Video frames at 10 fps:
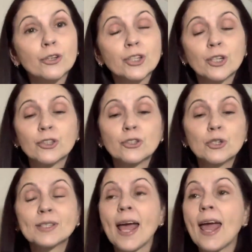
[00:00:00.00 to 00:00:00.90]
you can
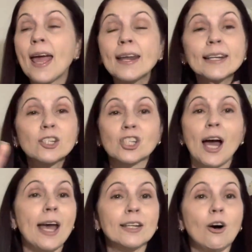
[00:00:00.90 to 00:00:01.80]
use any
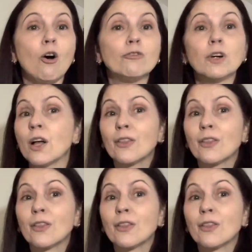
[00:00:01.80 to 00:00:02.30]
shade of